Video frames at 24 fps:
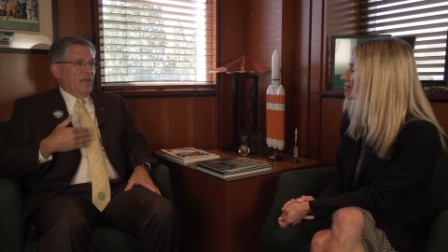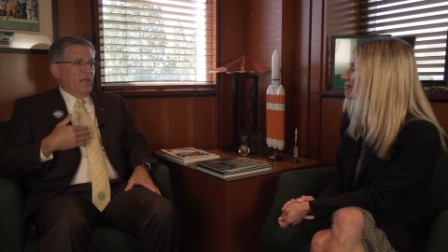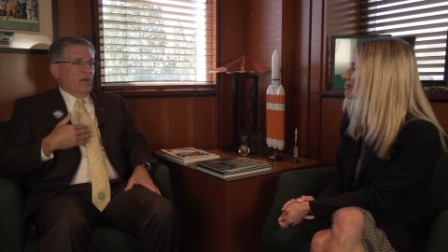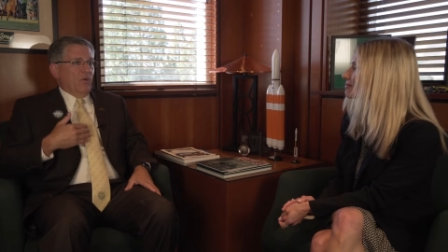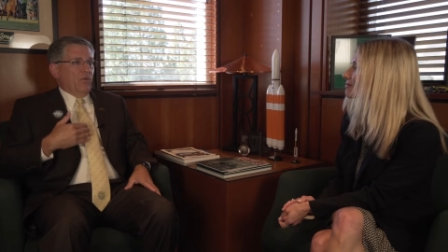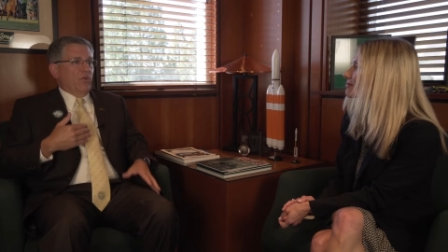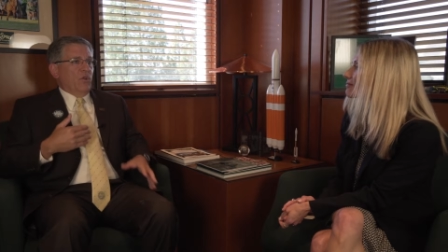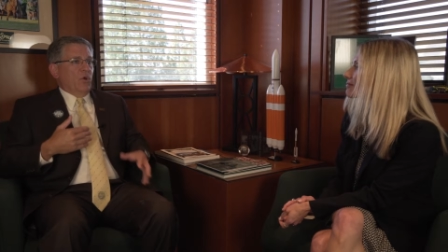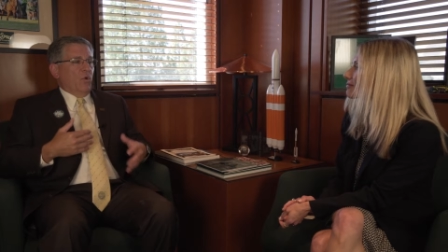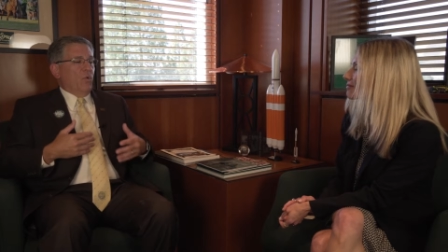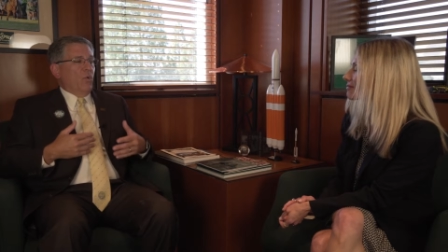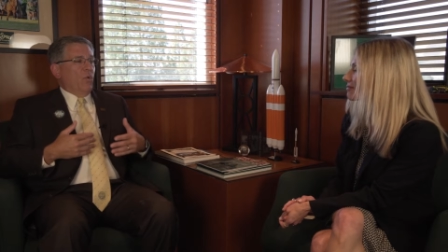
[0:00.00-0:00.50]
I
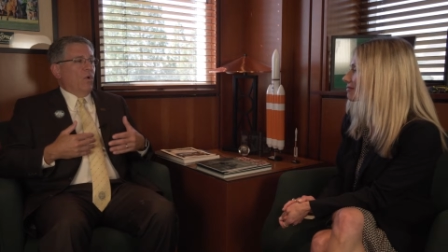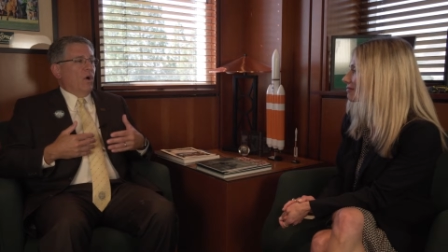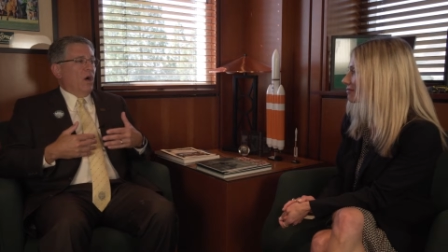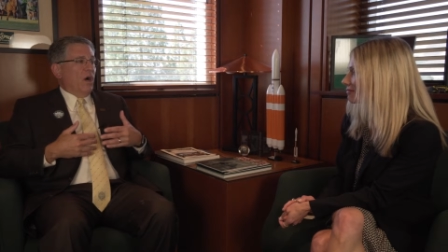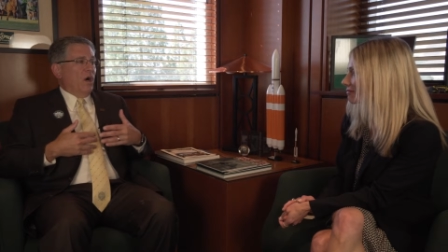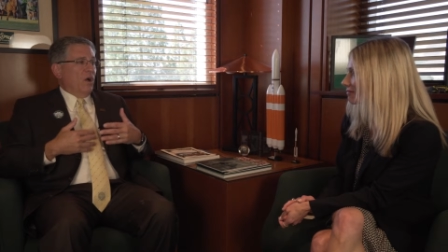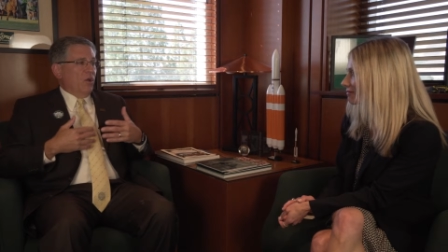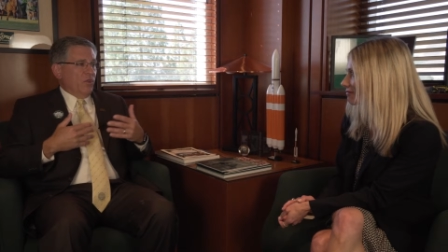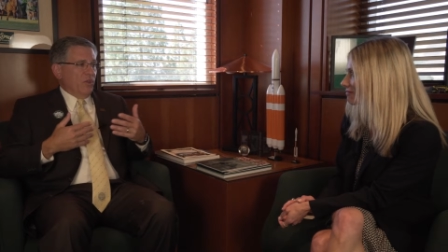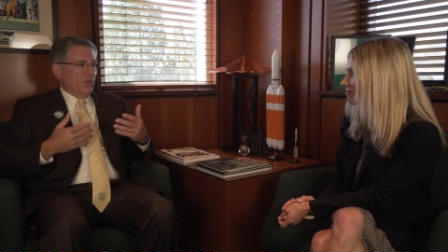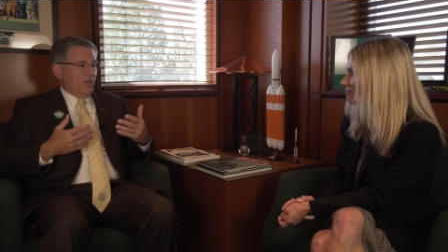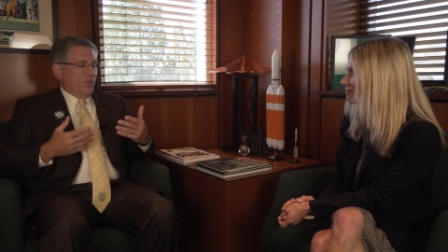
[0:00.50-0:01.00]
don't know
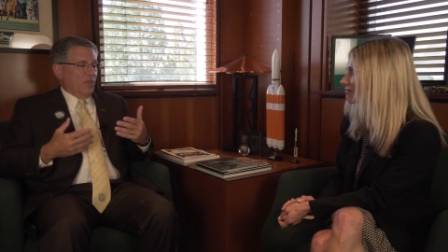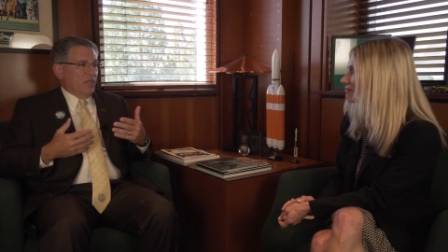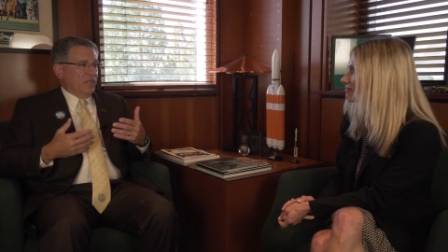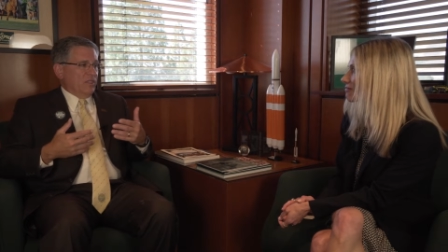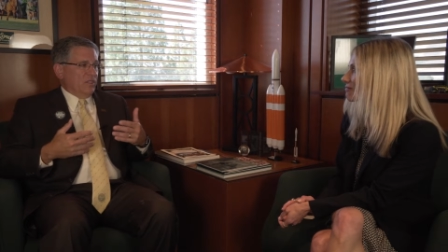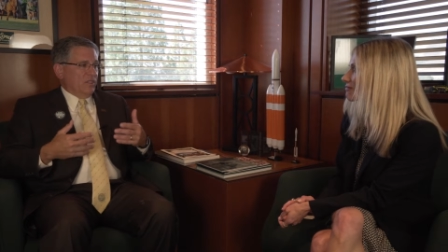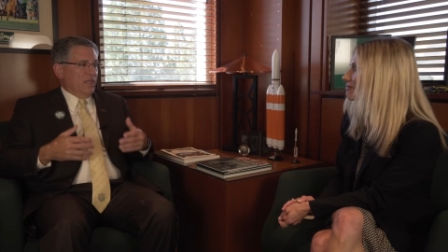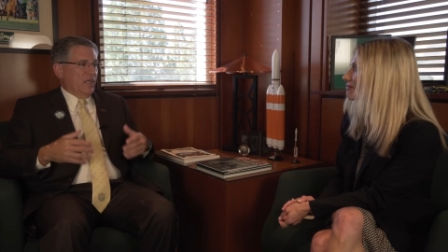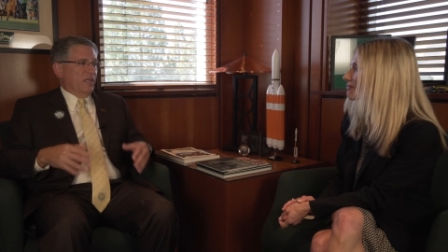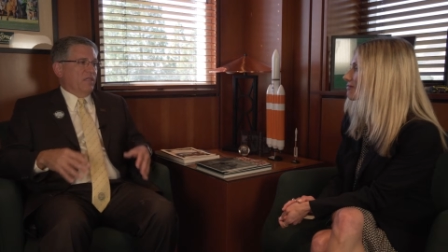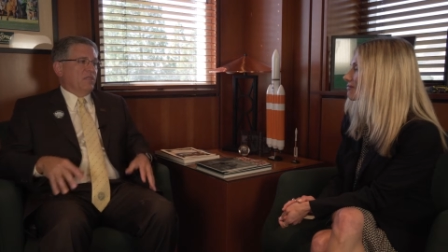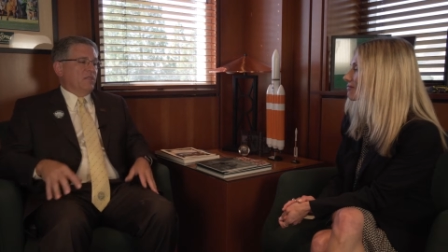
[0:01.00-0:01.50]
all the
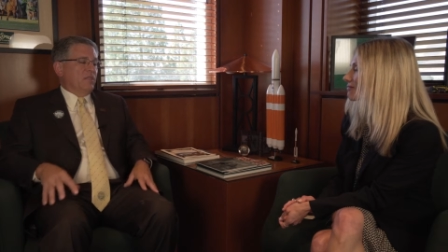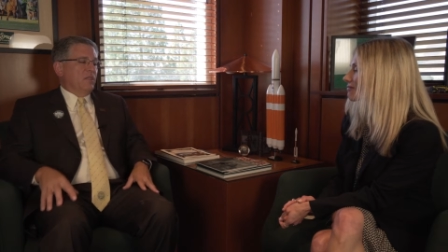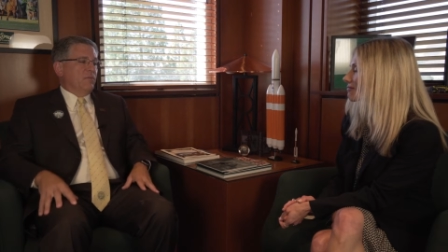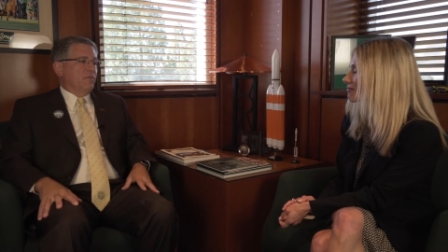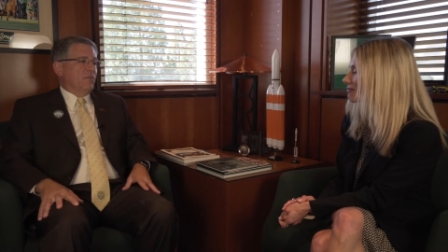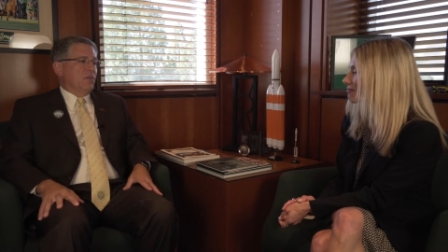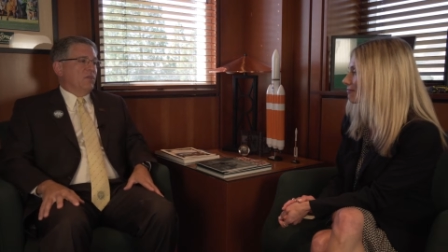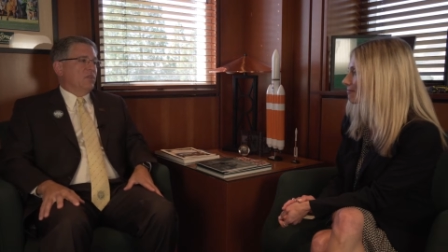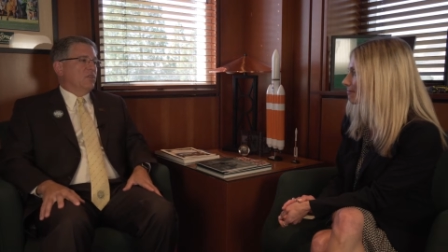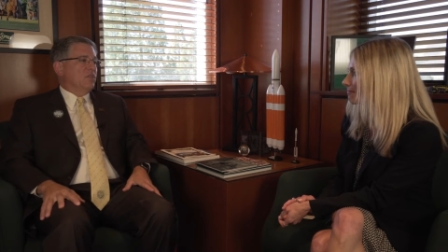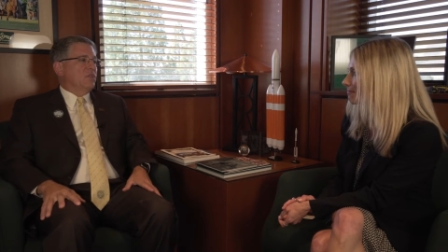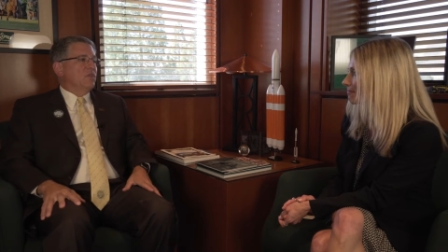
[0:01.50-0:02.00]
things that
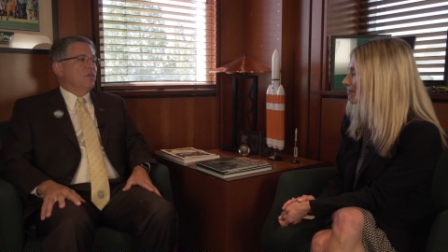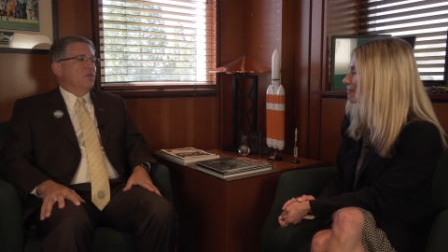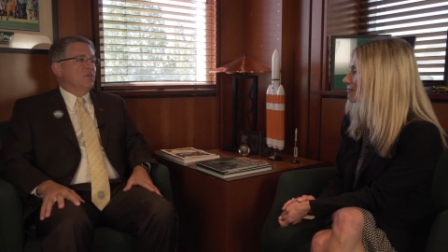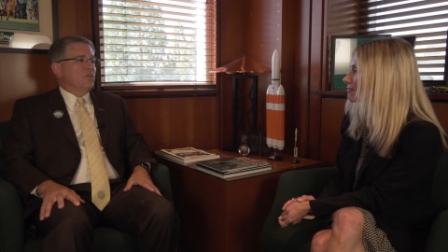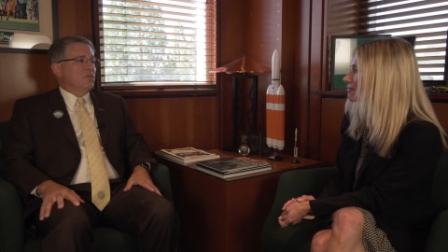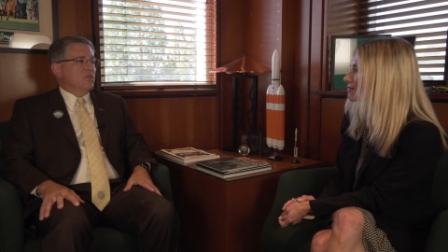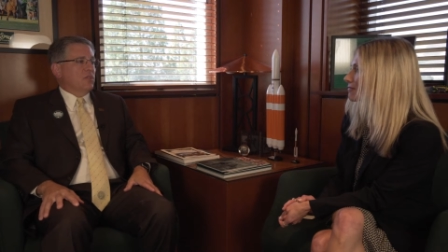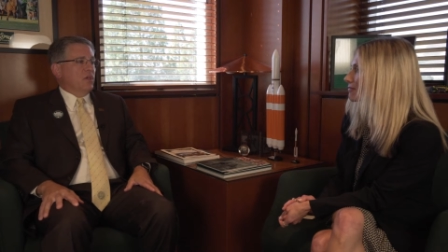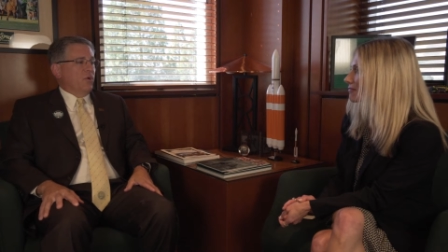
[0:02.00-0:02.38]
some of the students